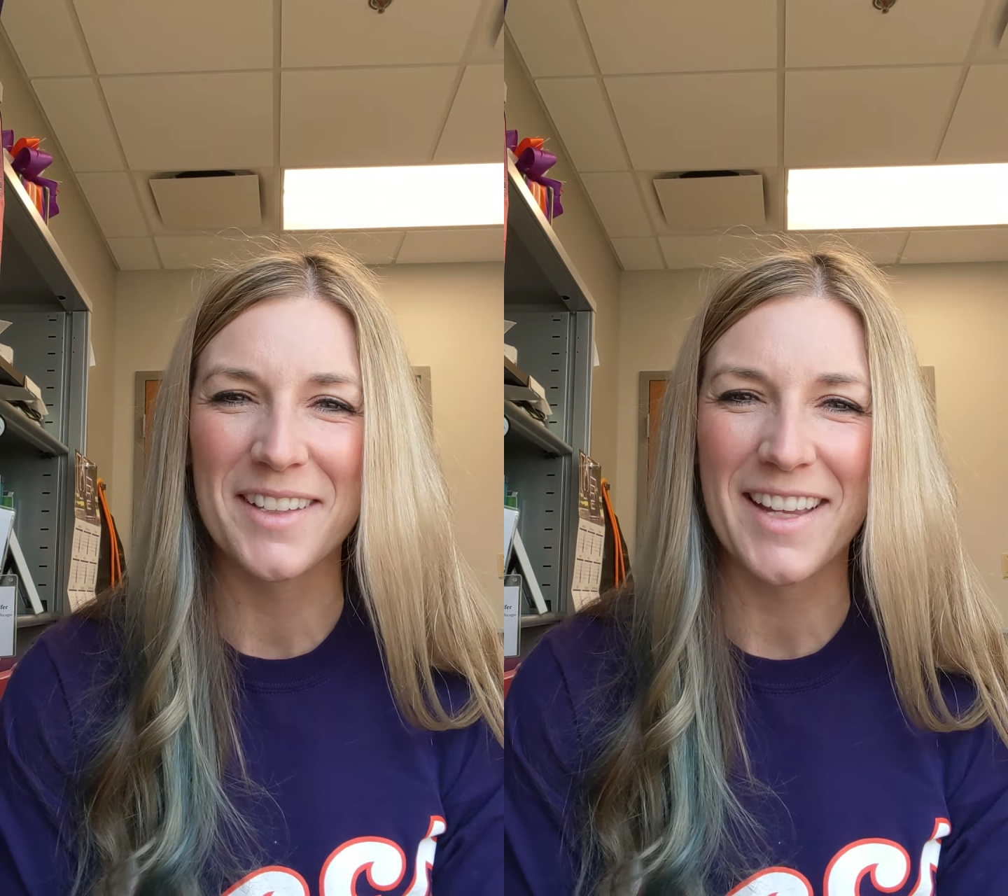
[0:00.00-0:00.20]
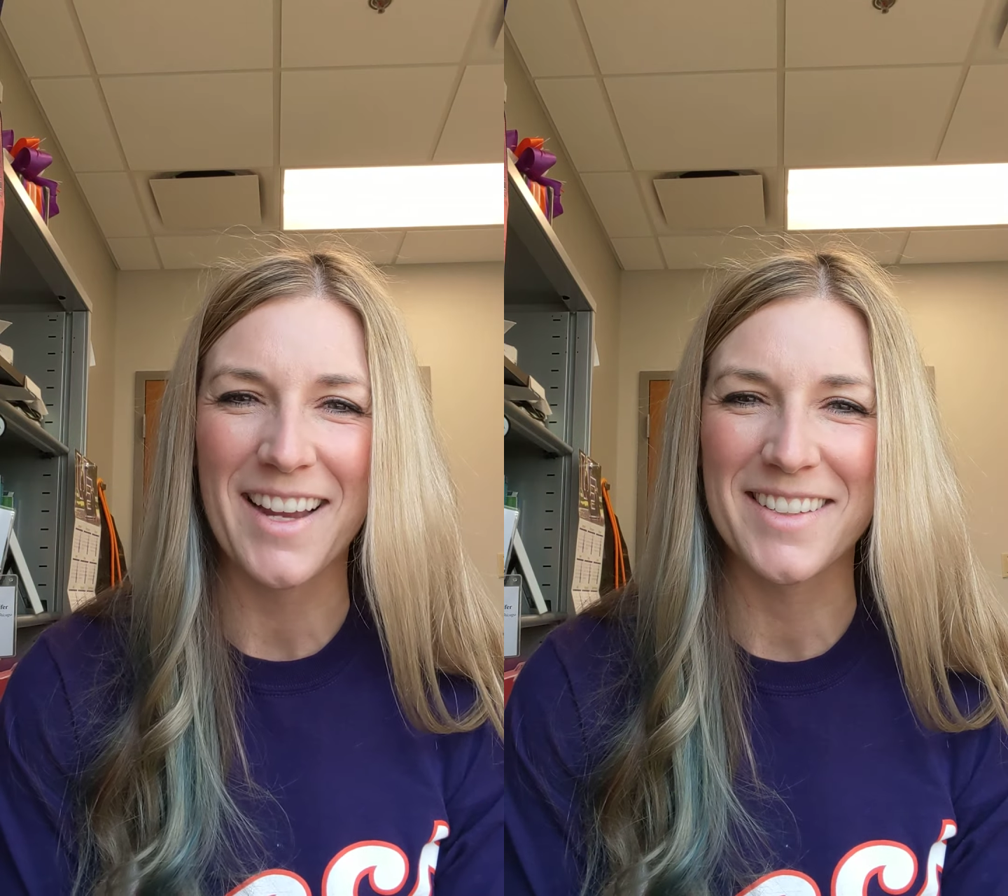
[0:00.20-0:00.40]

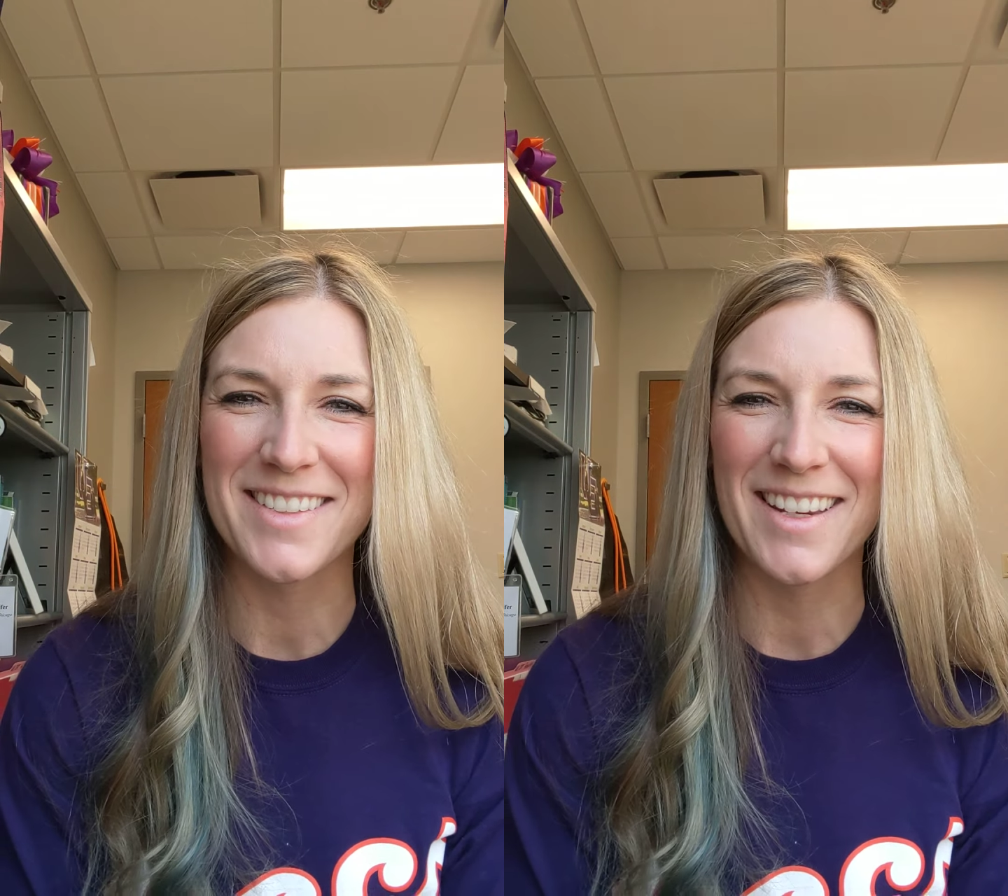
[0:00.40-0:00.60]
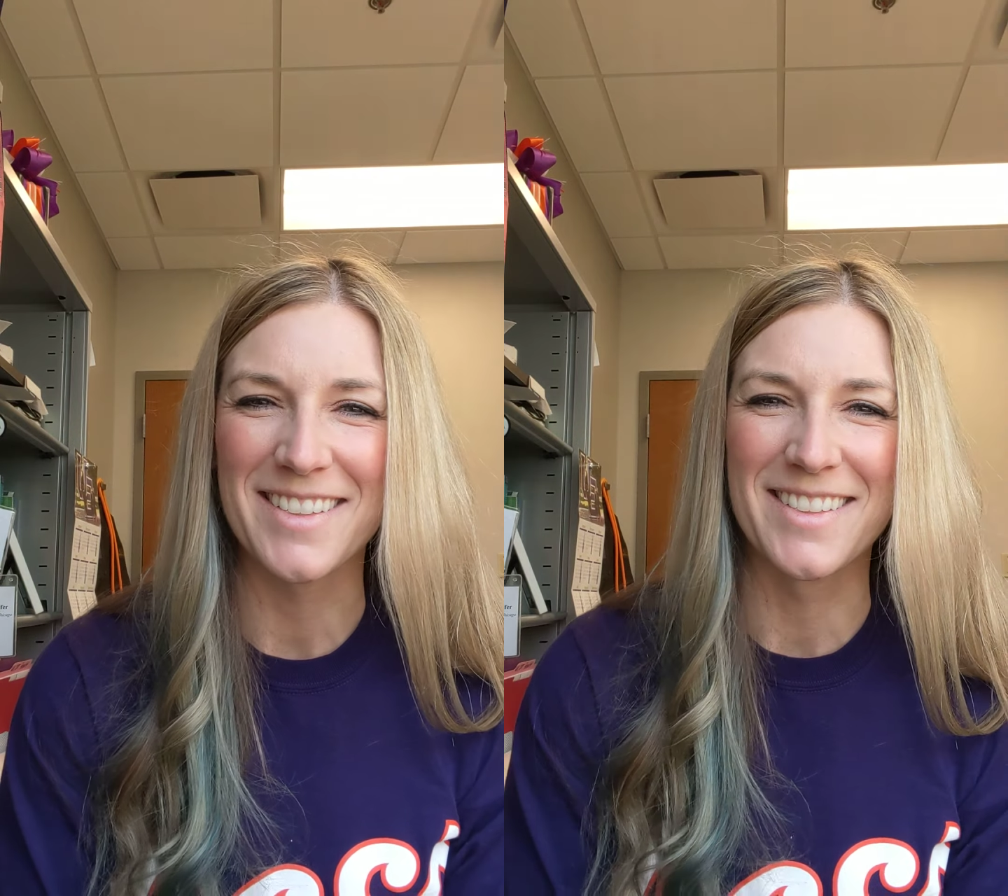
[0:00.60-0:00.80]
like
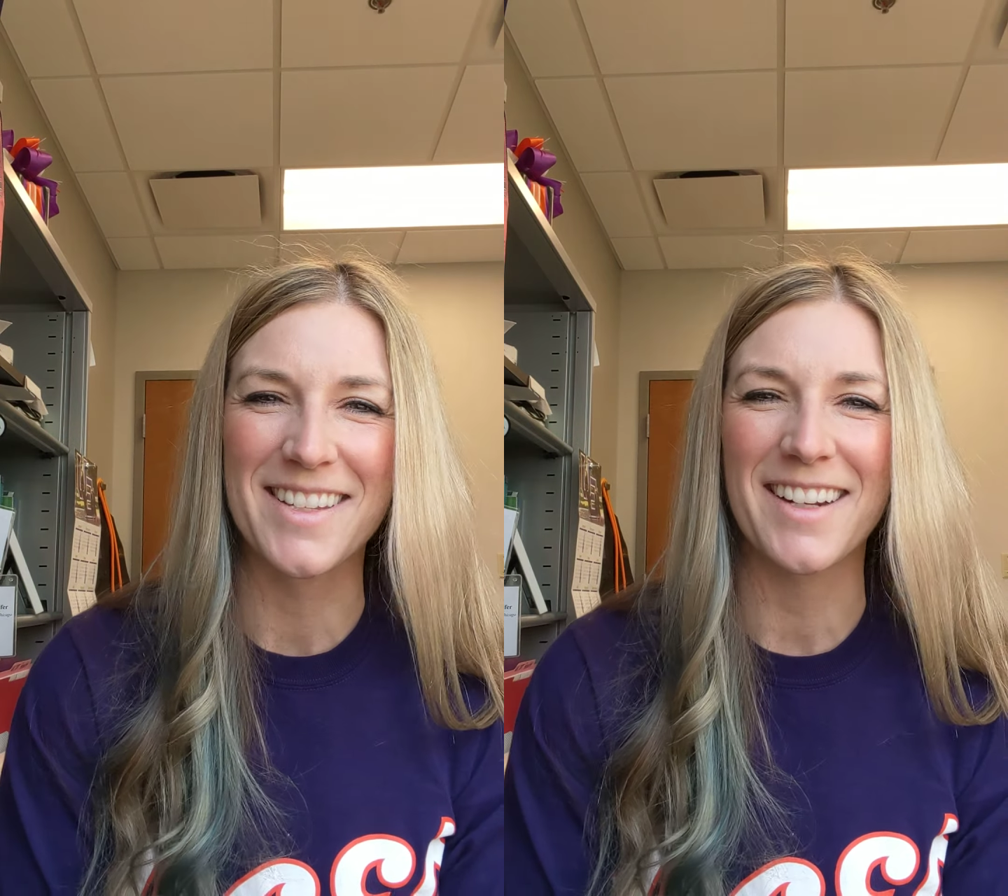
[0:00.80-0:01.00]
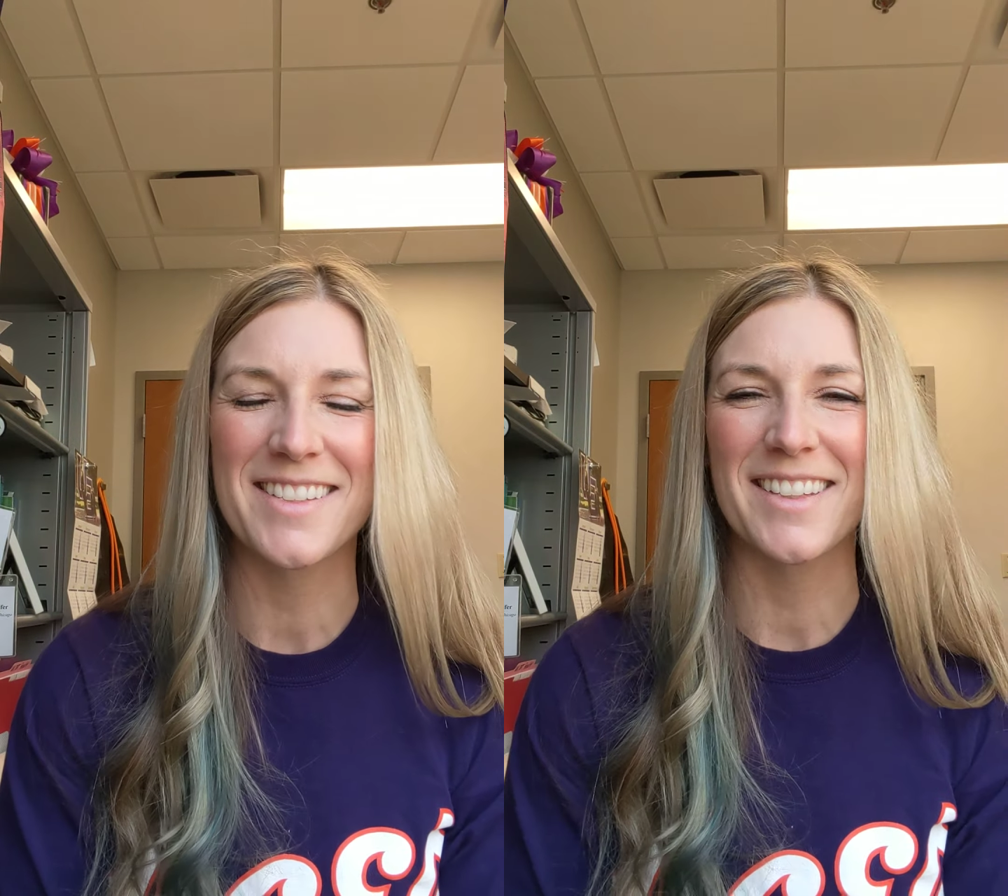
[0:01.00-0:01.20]

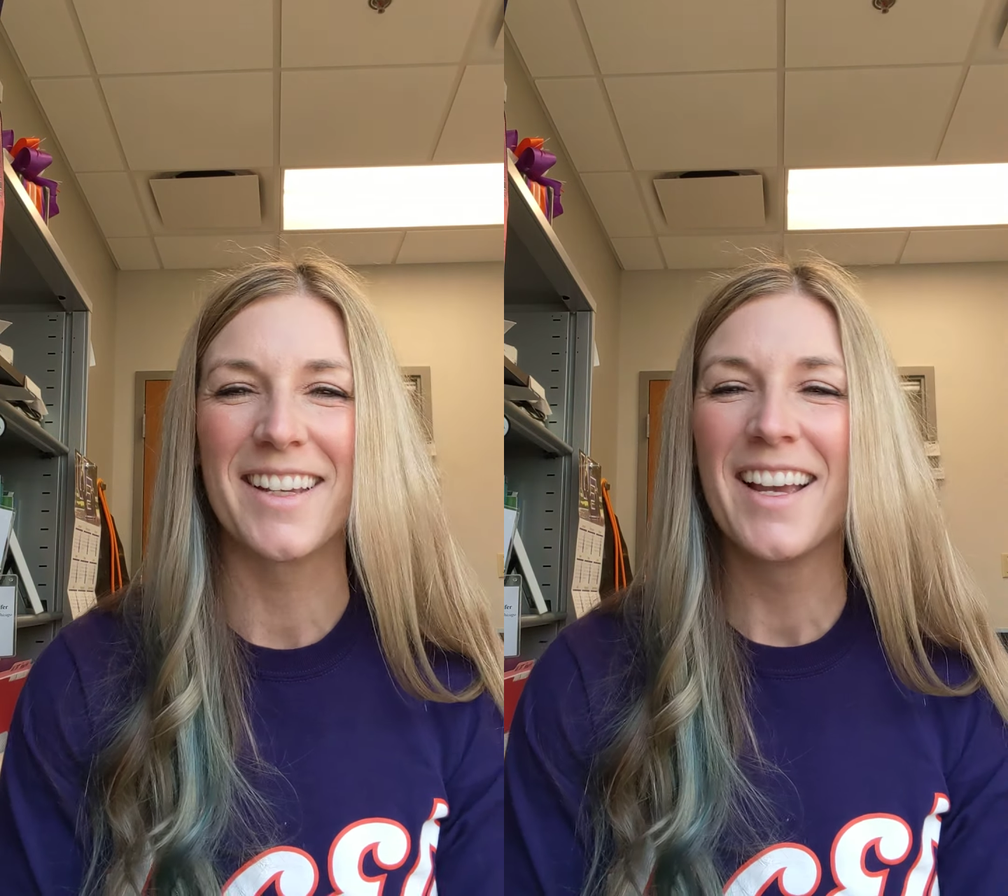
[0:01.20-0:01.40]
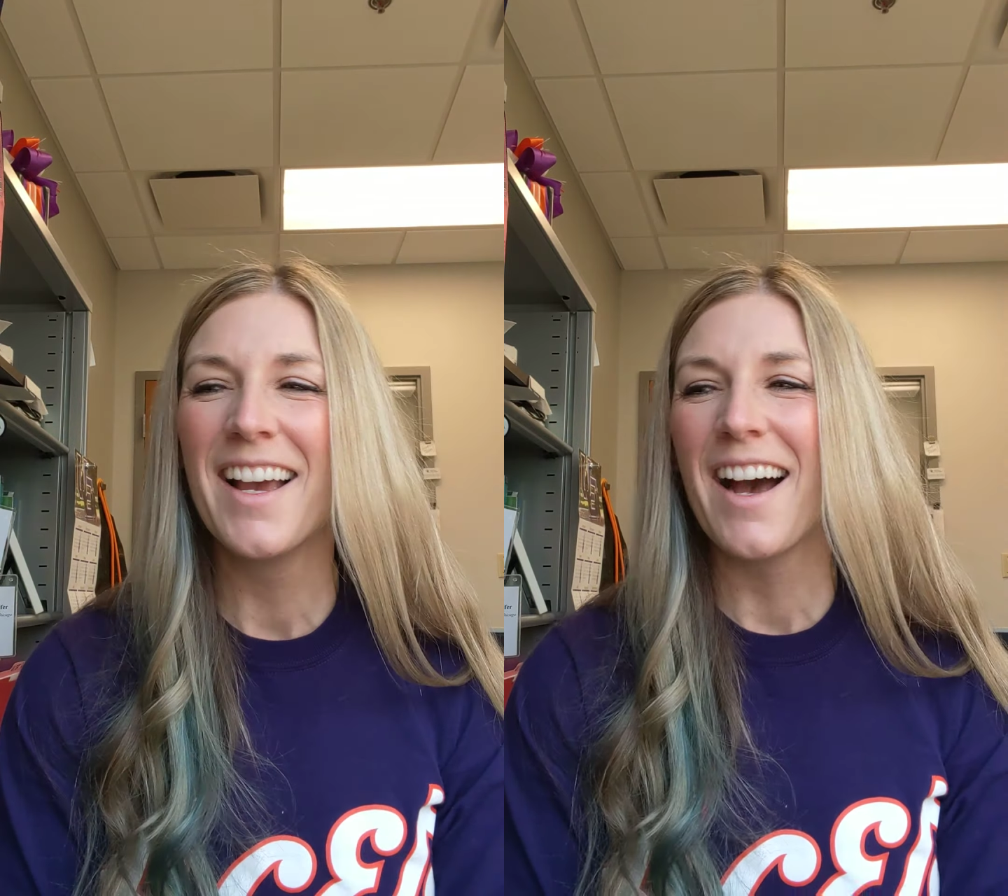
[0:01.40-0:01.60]
accusations, honestly,